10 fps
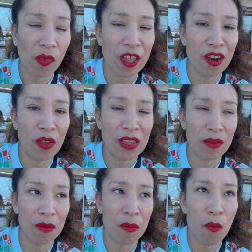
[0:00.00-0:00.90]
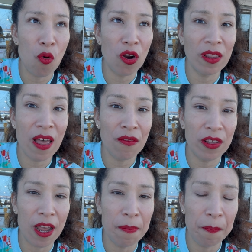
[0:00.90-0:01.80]
you know, it's more
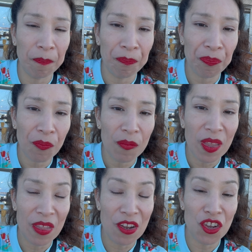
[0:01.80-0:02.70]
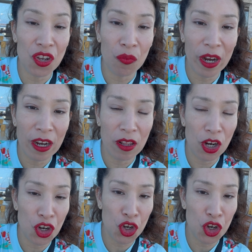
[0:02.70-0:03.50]
leveled up than just a regular